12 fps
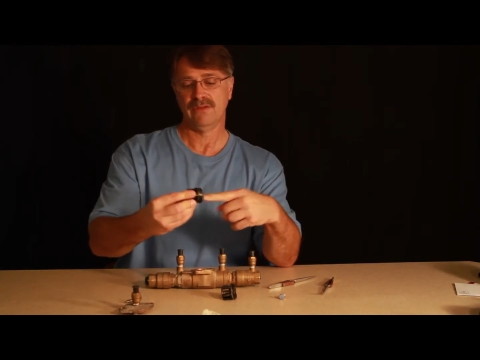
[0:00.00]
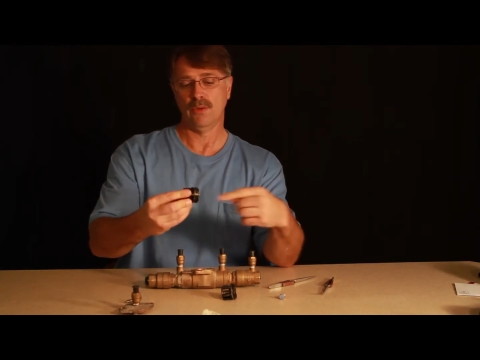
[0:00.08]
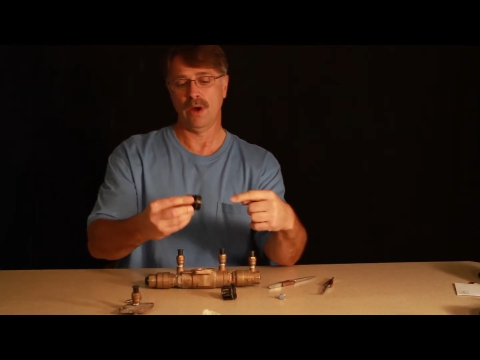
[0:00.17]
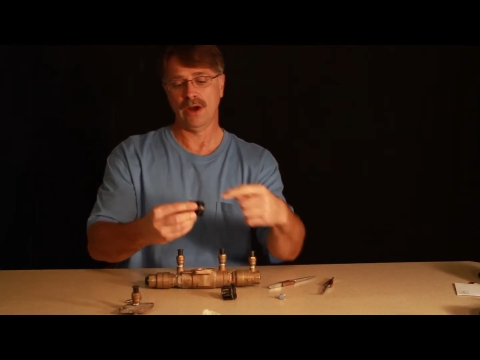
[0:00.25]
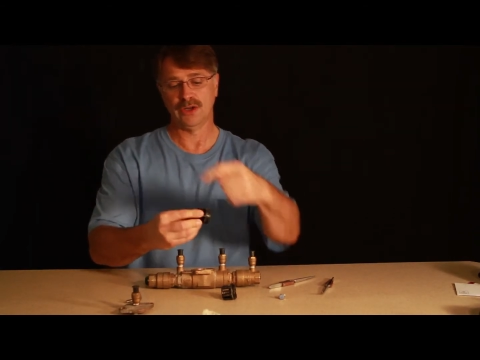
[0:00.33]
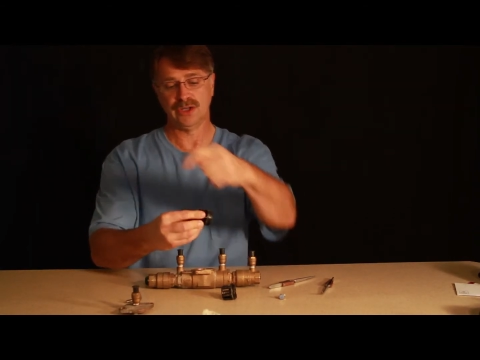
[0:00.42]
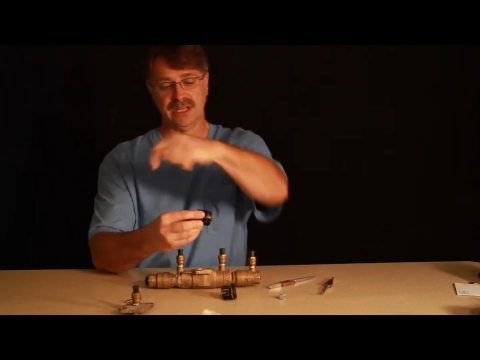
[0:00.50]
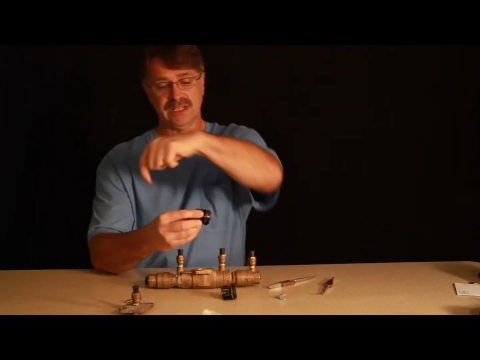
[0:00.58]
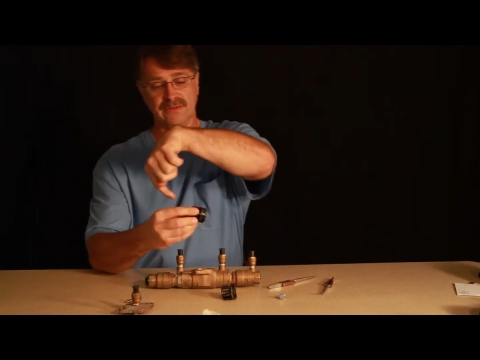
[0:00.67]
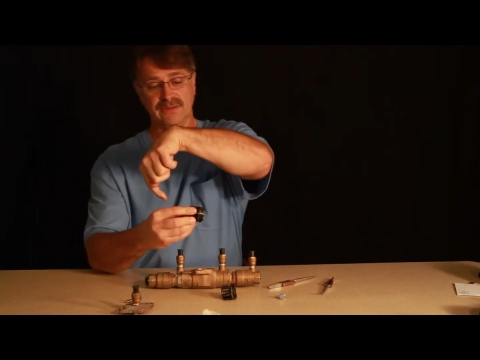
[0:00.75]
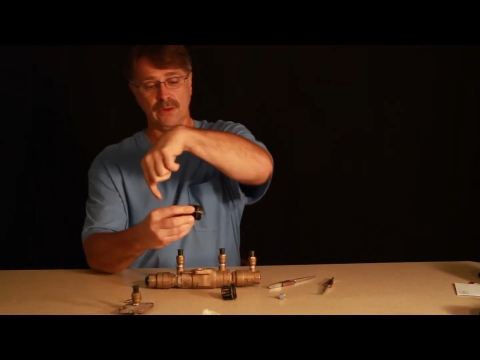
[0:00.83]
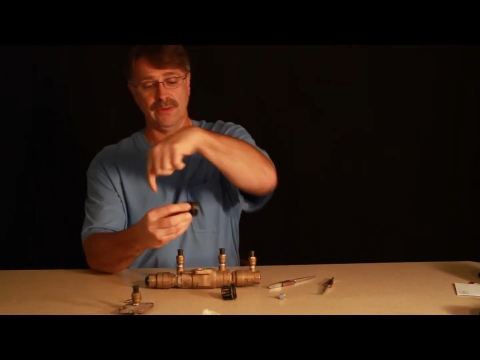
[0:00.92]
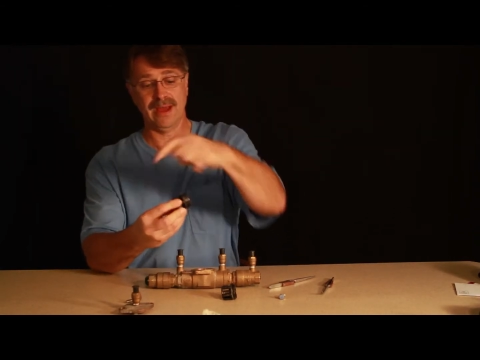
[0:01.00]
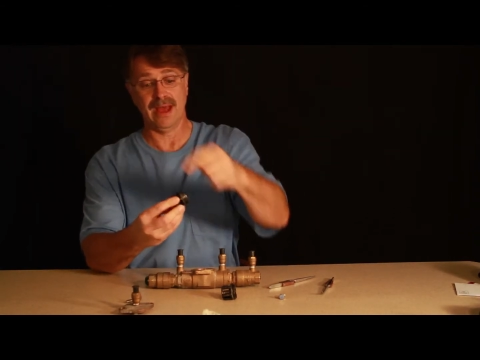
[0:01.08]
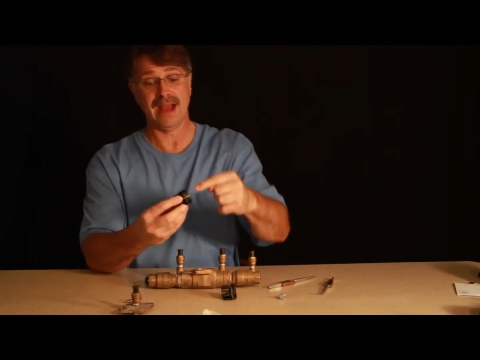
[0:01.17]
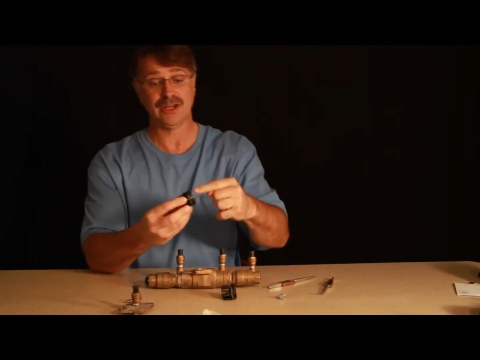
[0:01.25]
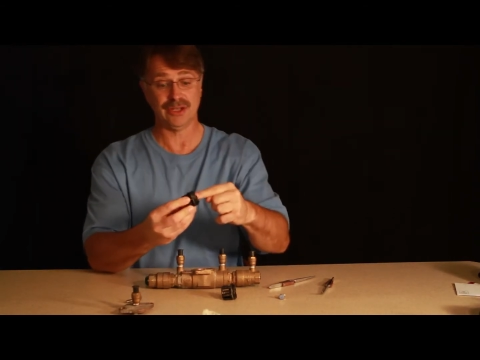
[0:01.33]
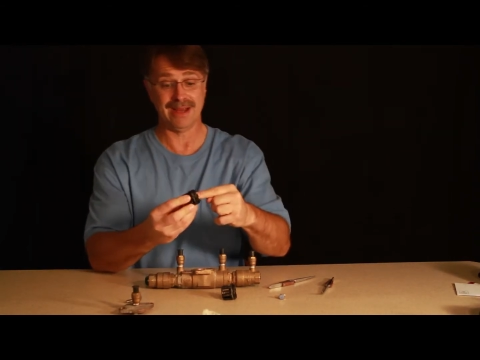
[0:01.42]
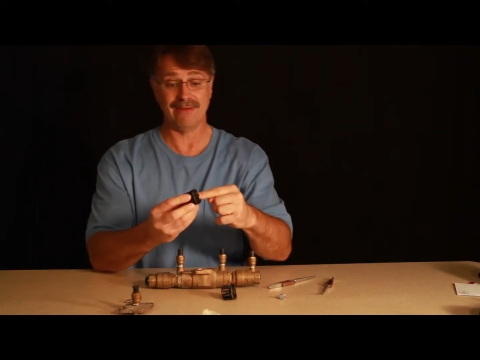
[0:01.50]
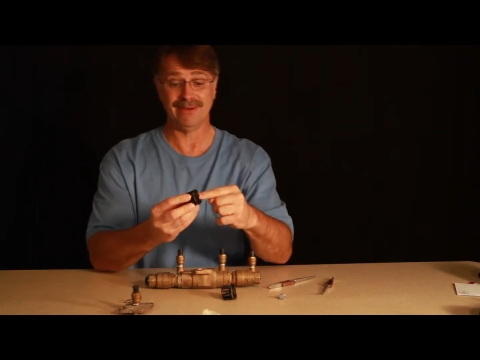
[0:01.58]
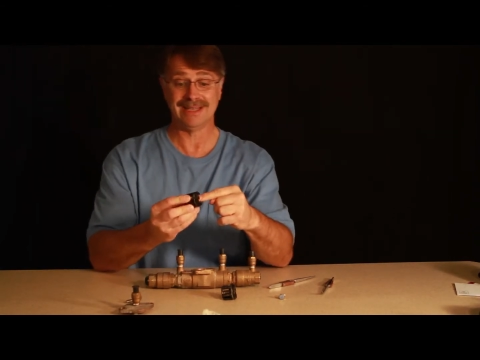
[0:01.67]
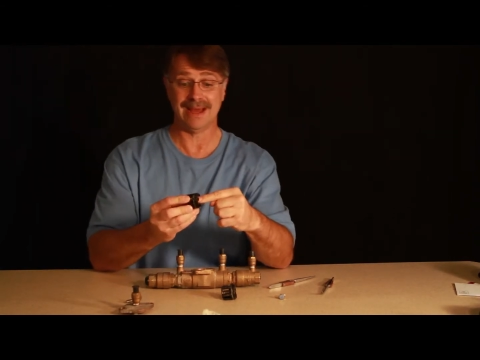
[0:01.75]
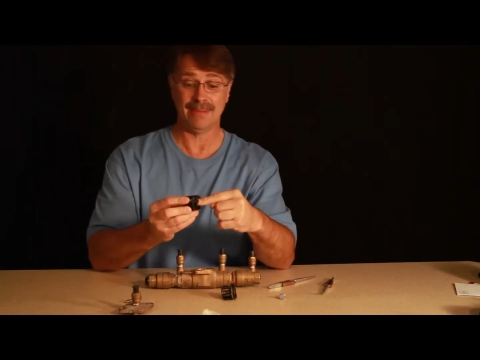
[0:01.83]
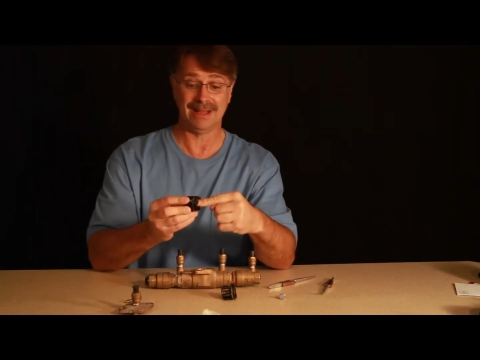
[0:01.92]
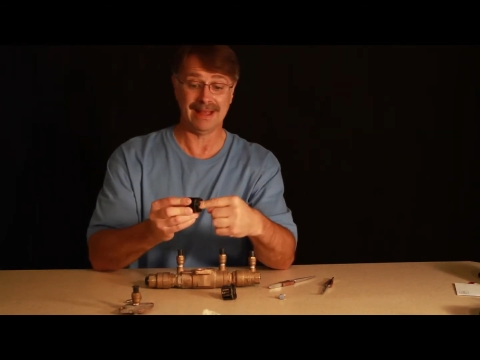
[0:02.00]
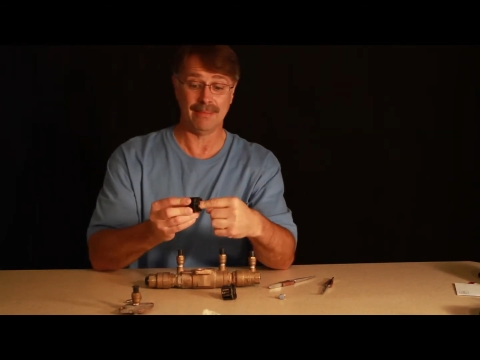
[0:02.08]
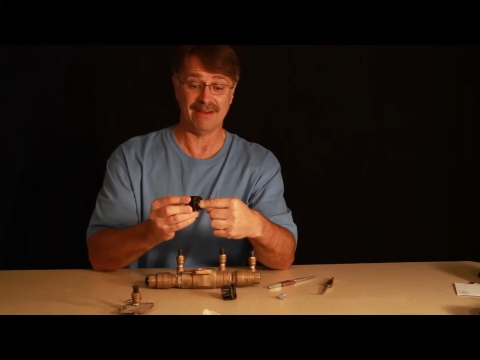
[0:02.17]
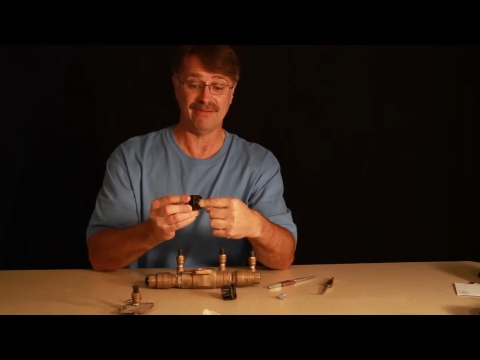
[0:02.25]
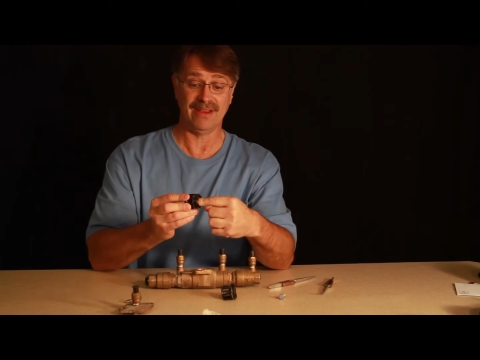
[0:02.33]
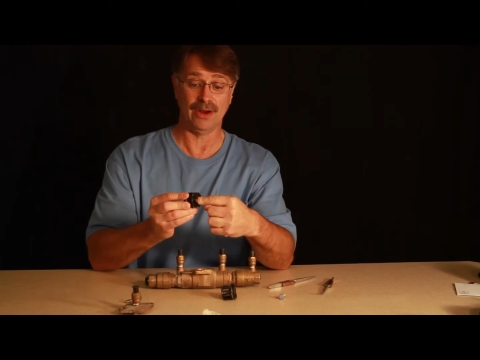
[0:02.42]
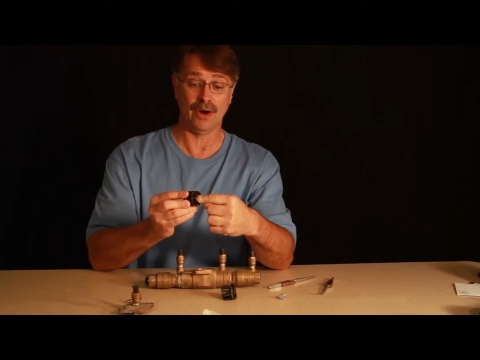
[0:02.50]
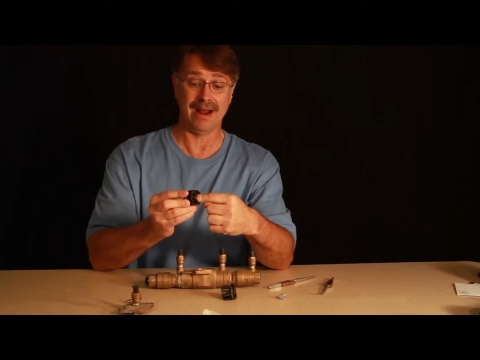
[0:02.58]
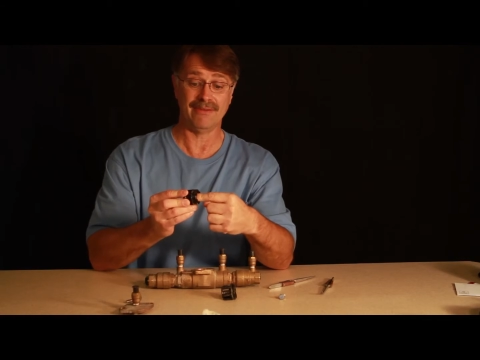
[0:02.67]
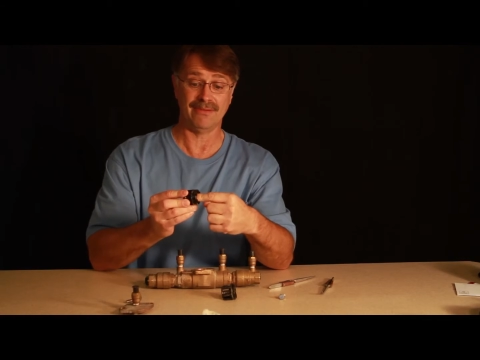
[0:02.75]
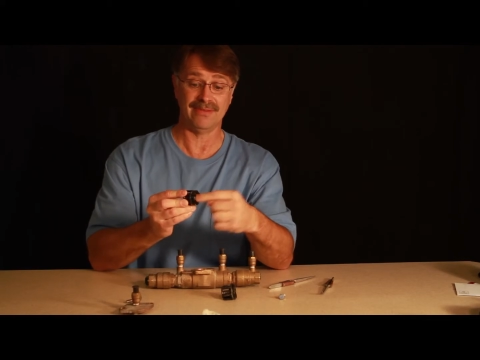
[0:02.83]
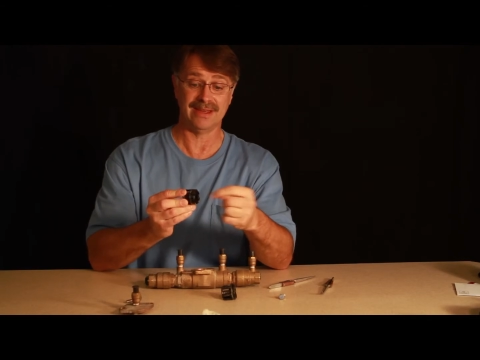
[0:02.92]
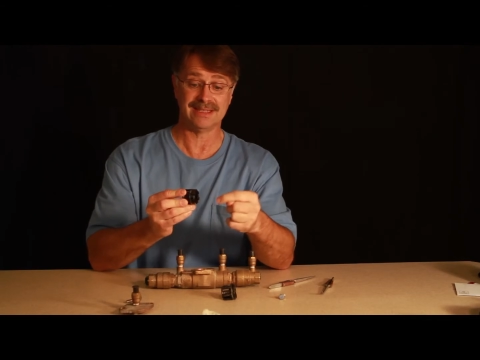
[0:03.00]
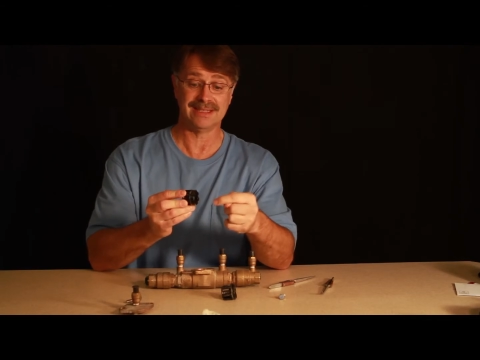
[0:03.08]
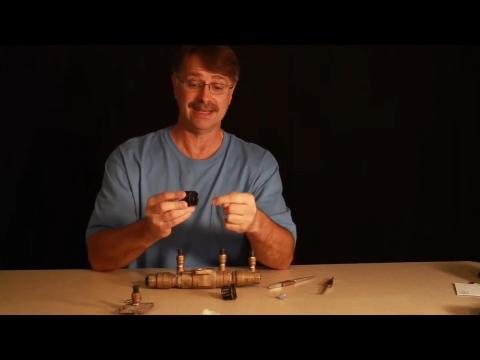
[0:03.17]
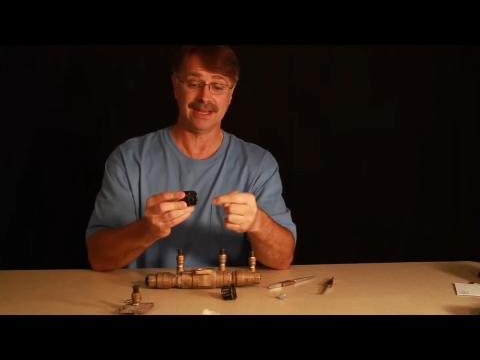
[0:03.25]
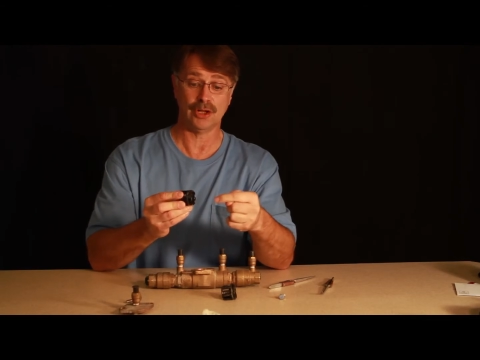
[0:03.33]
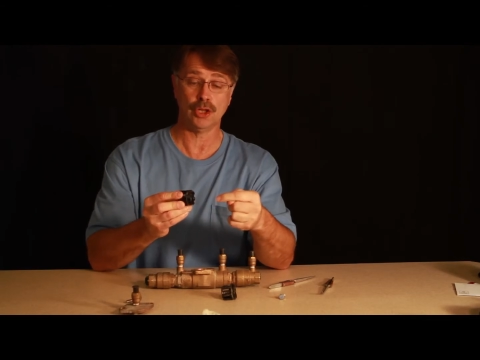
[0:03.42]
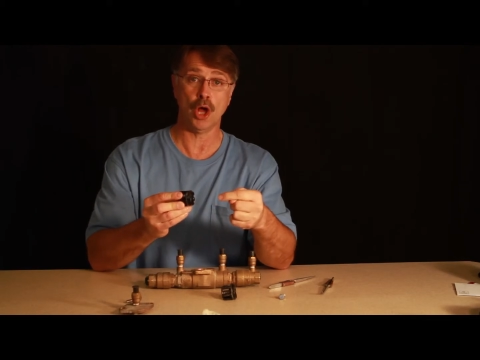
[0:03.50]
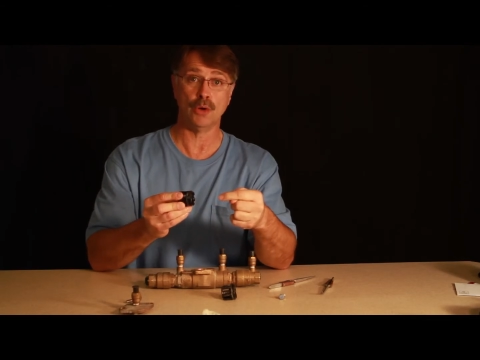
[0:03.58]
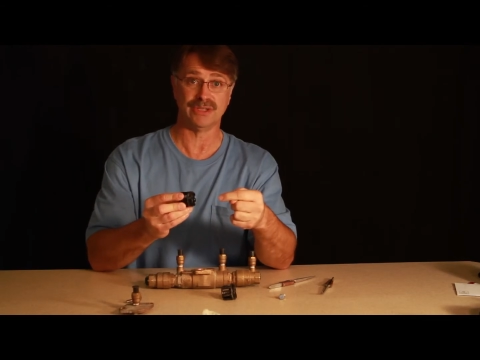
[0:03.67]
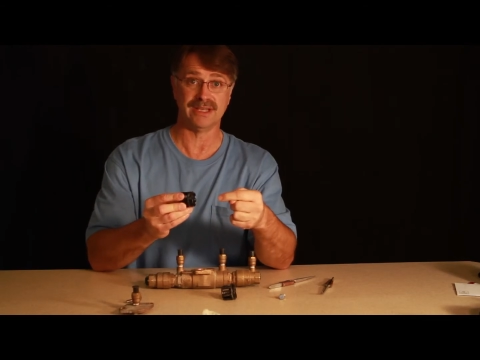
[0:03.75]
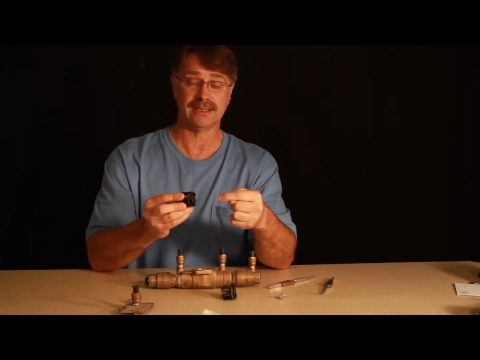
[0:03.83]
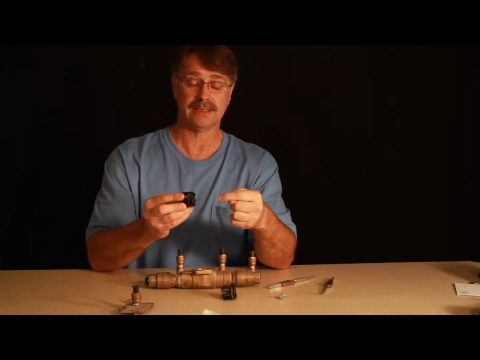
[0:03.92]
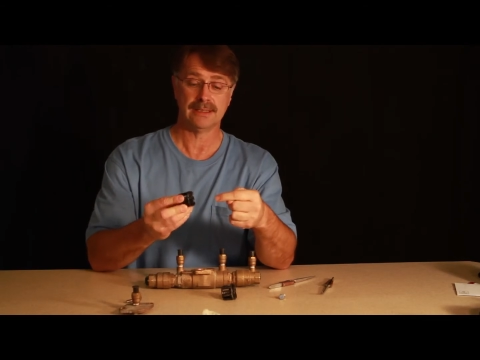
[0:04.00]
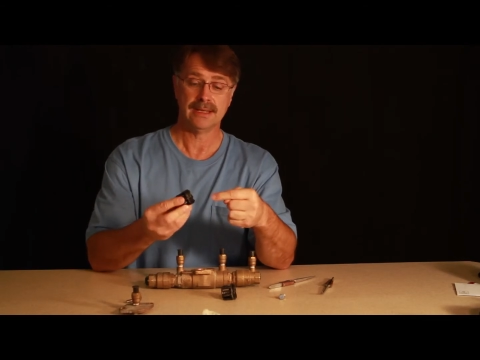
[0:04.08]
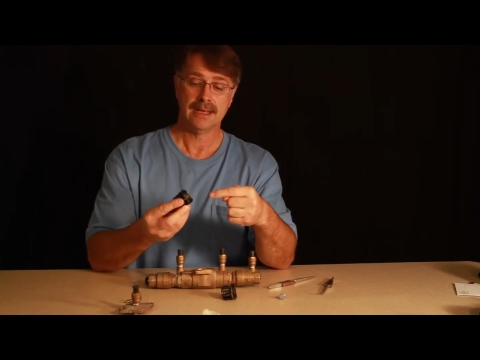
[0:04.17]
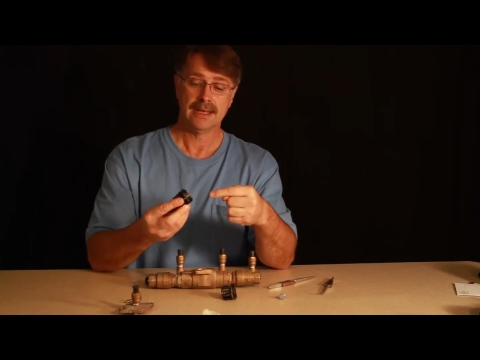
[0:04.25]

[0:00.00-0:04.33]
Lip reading: The water tries to flow that. Actually, every time I let my finger off of this, it closes.